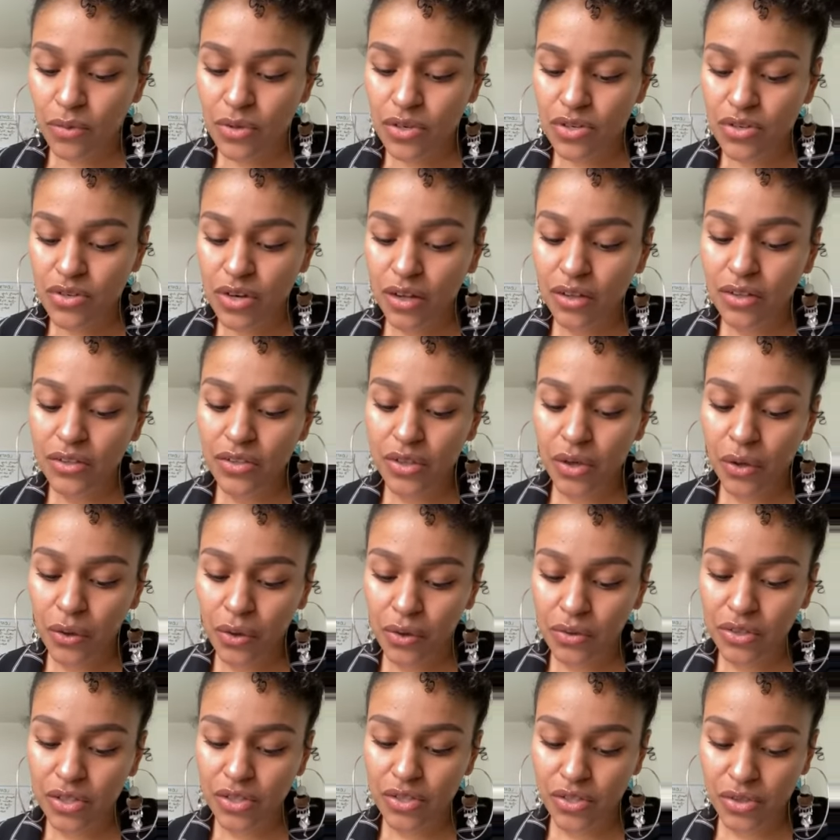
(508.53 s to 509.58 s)
We struggle to
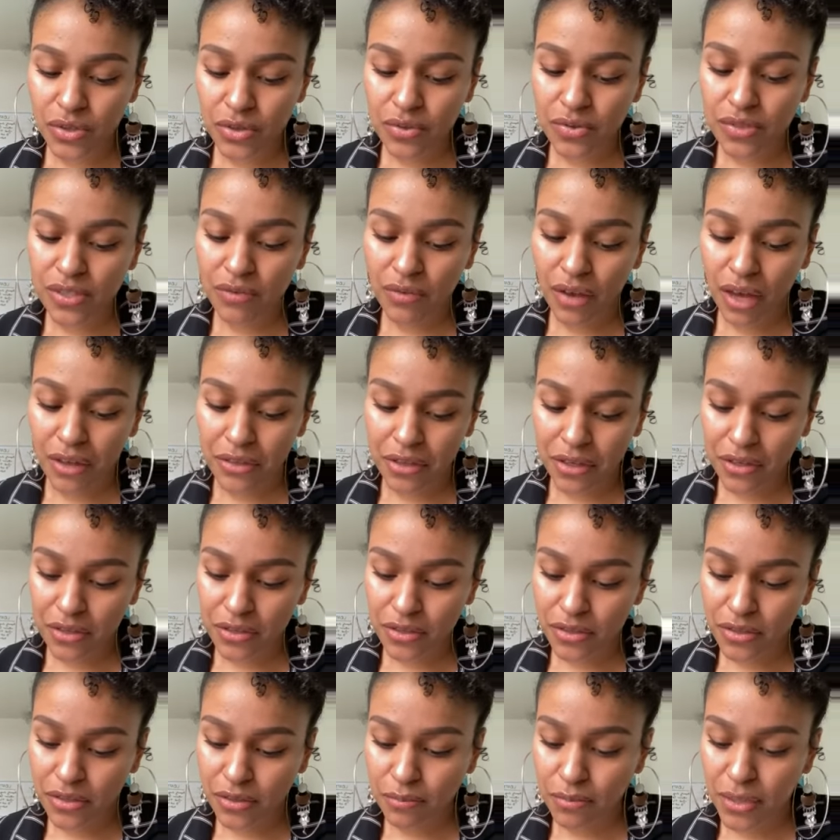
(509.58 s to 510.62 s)
hold the truths of
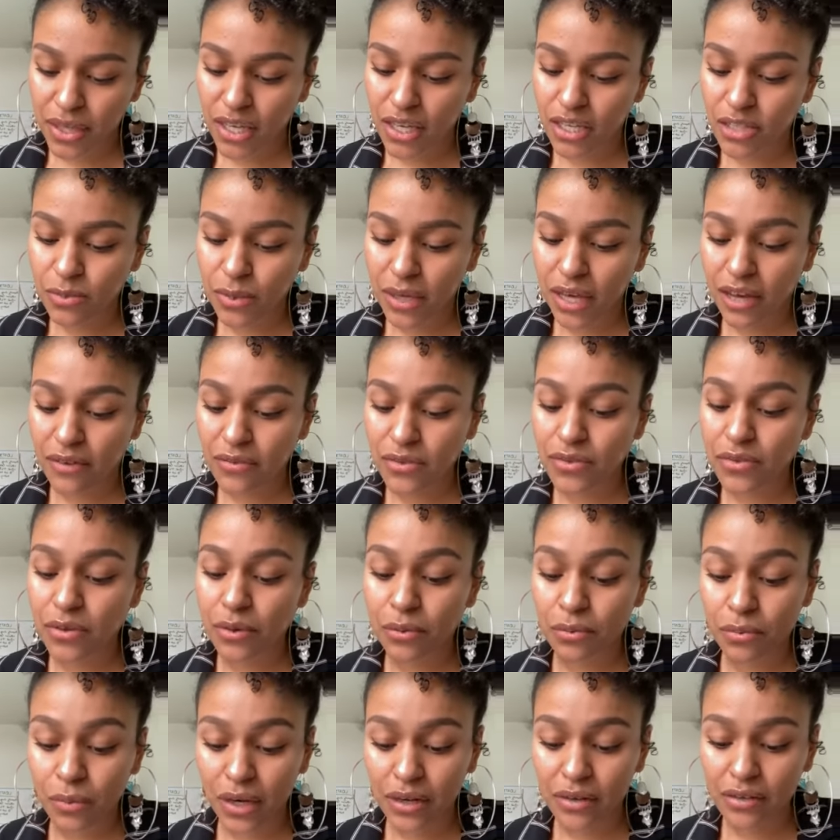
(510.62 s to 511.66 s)
others because we have
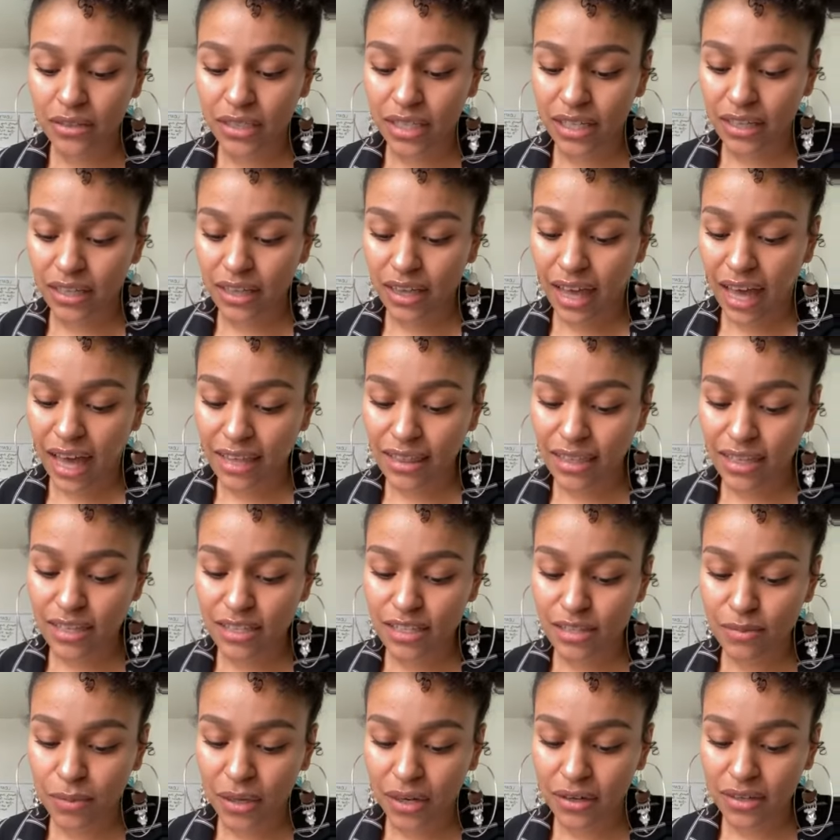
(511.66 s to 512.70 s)
so rarely had the
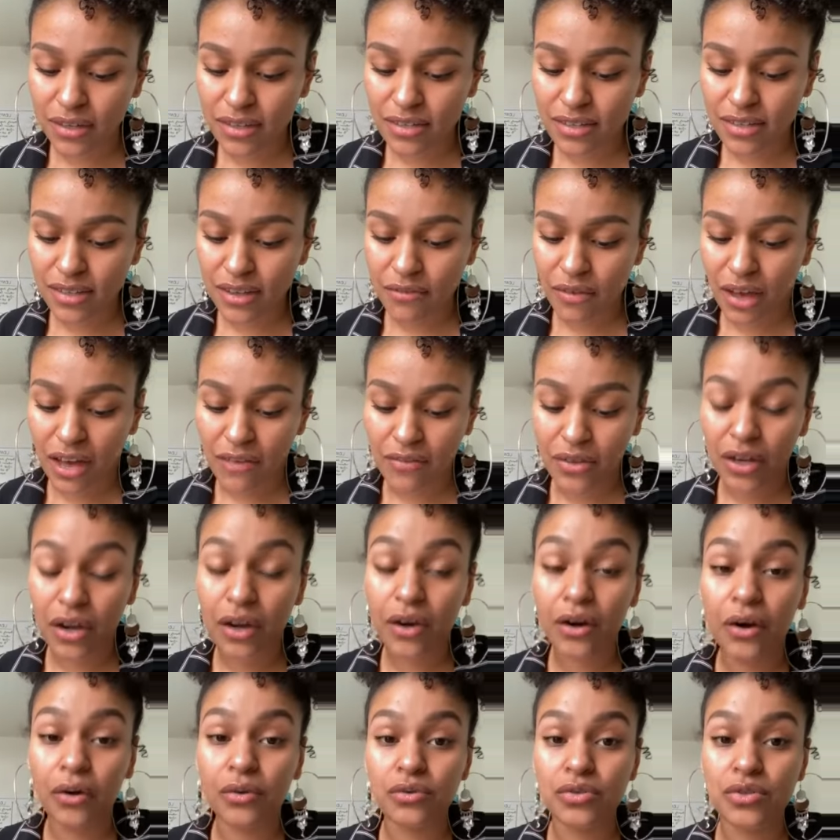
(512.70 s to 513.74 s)
experience of having
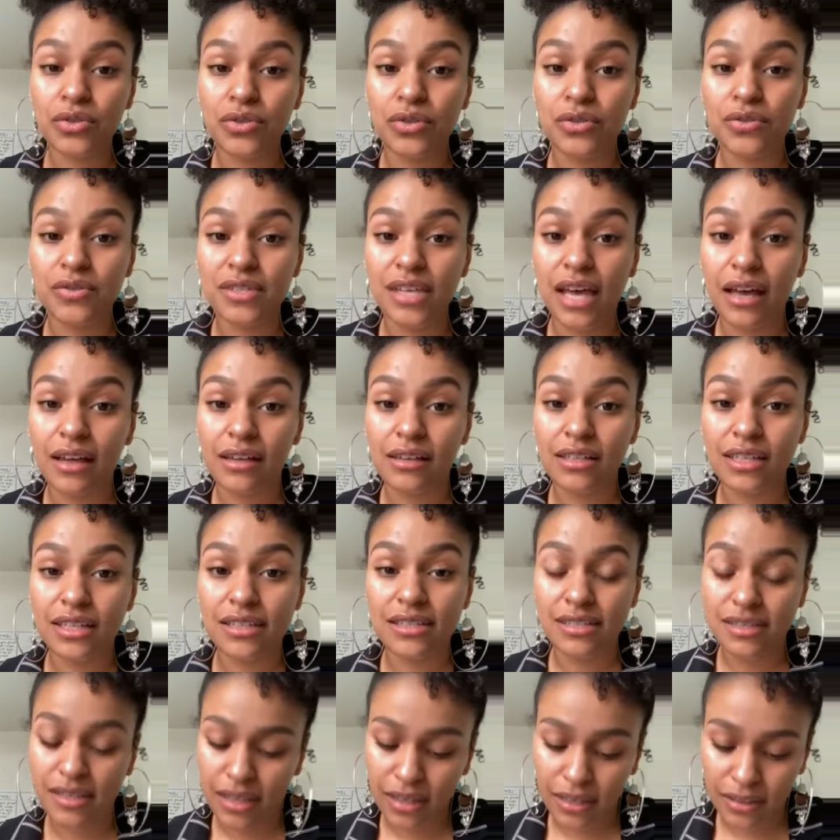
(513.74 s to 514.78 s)
our own truths held
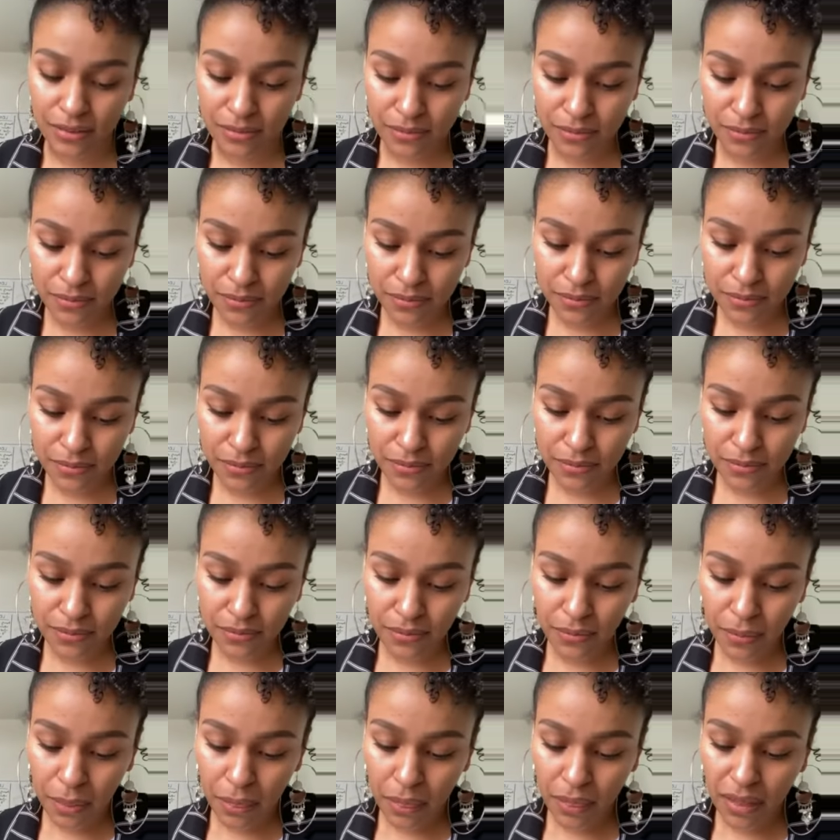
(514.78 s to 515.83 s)
and seen.
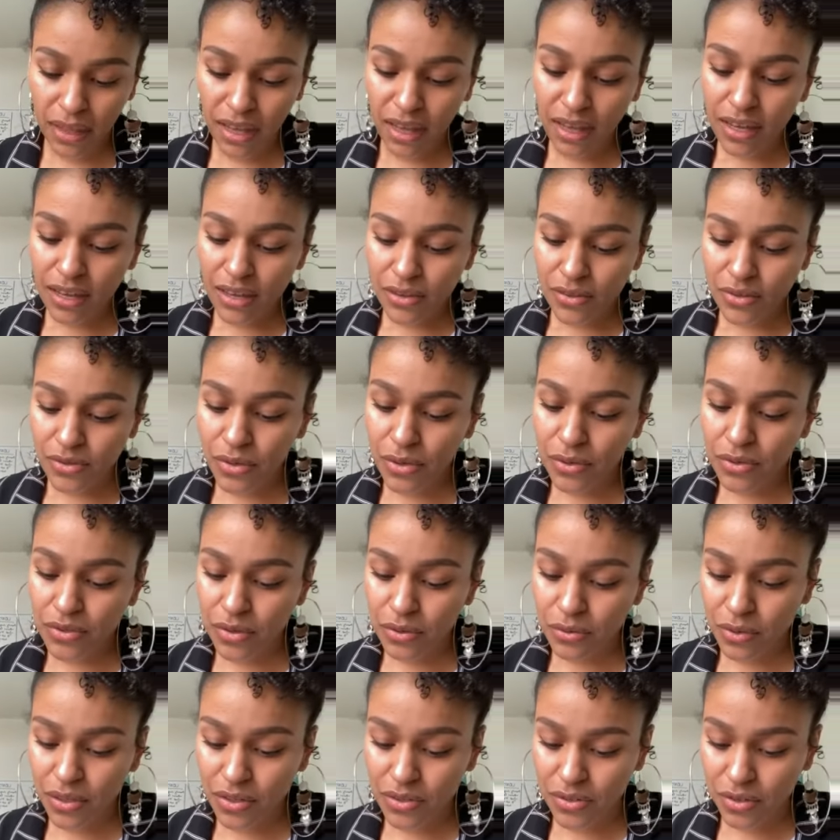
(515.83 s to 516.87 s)

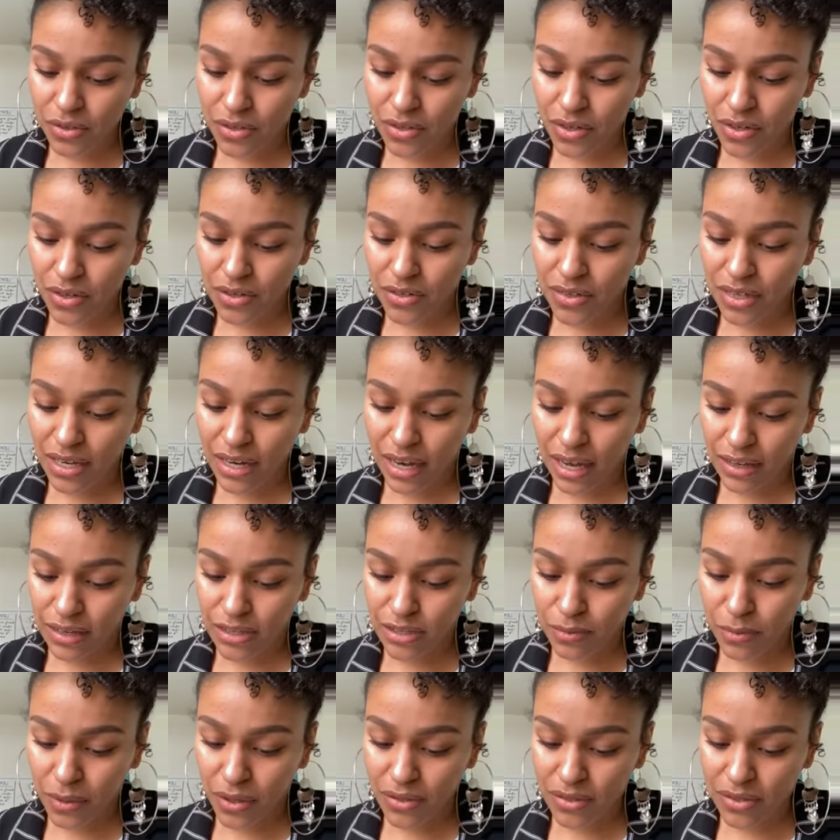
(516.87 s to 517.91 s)
Social researchers and
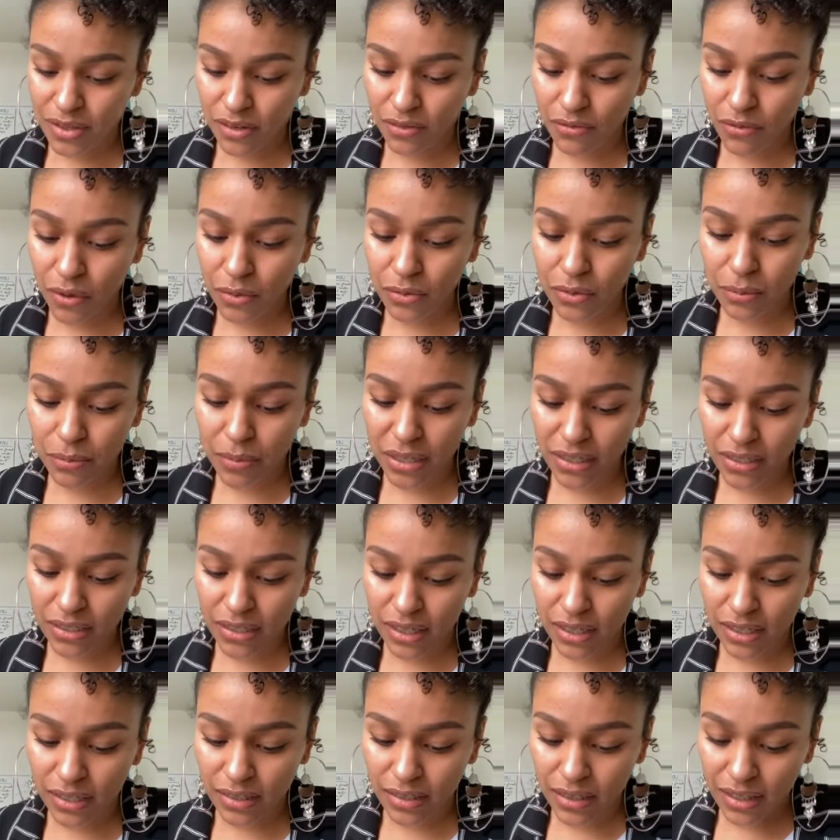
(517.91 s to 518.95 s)
experts on
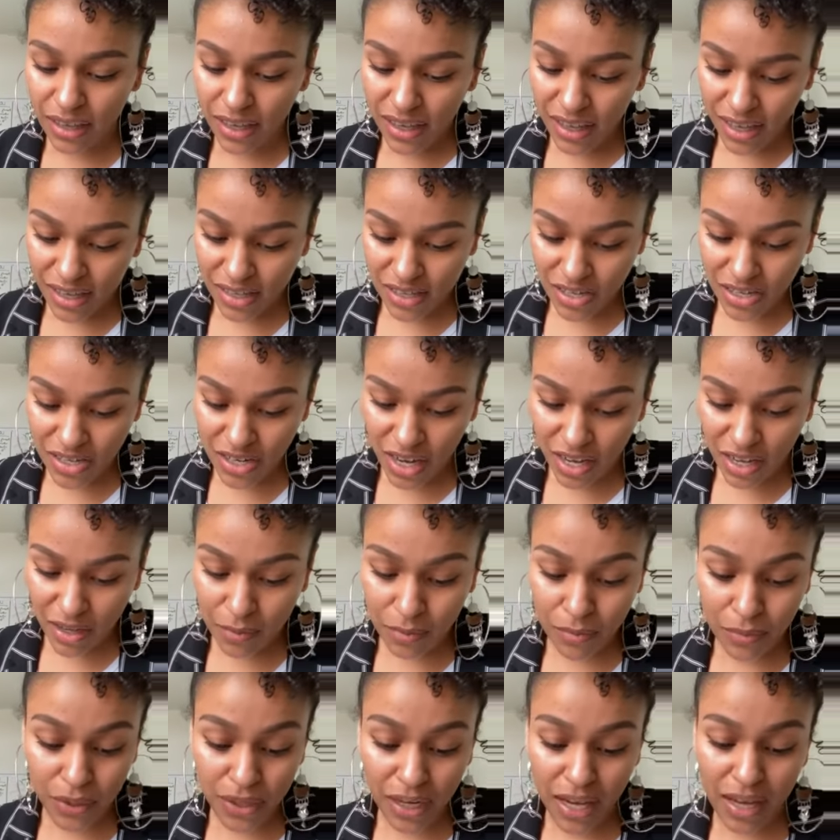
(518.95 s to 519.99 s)
vulnerability and
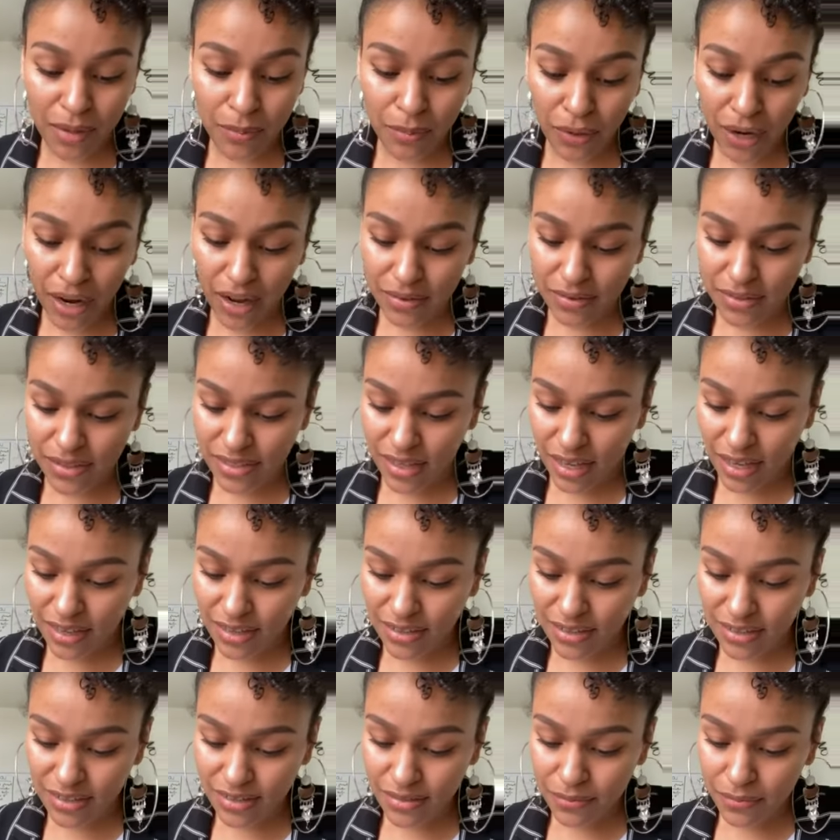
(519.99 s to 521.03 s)
shame, Brené Brown,
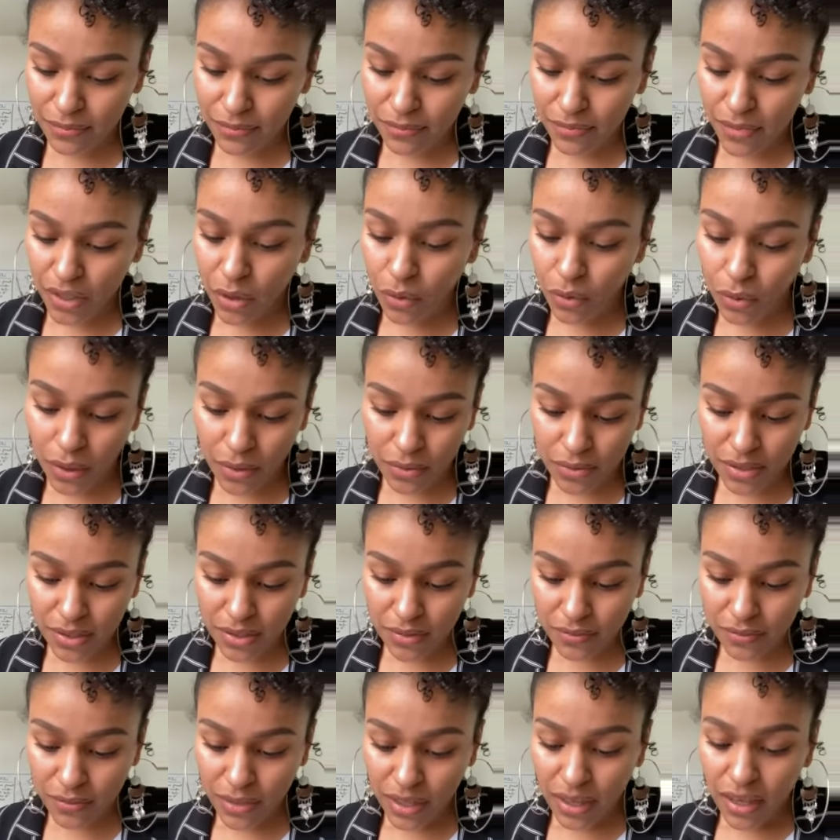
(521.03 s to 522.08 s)
says, quote,
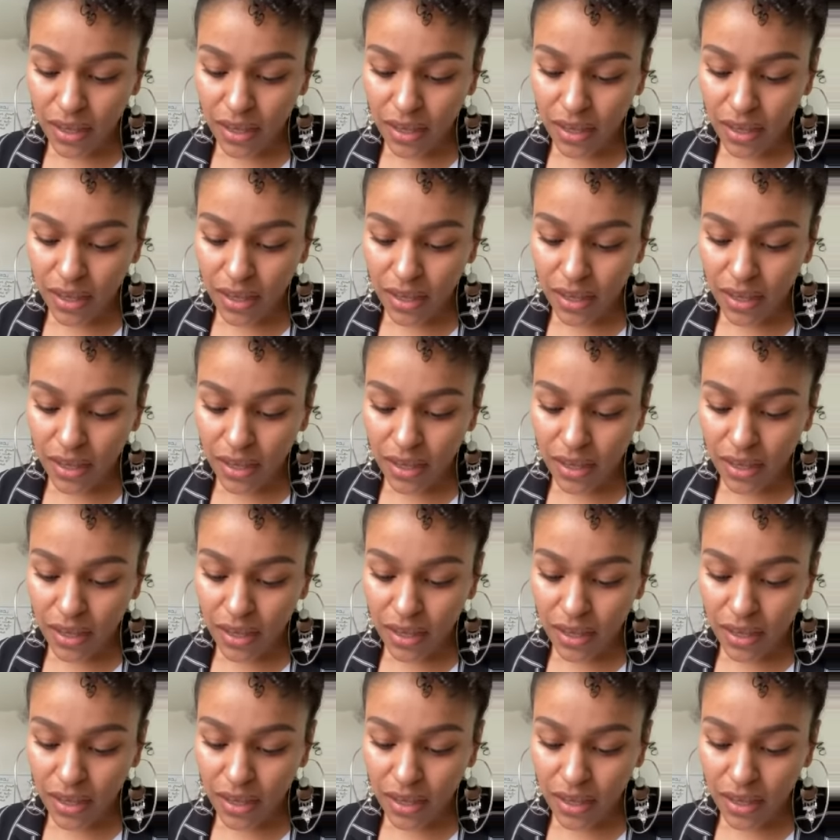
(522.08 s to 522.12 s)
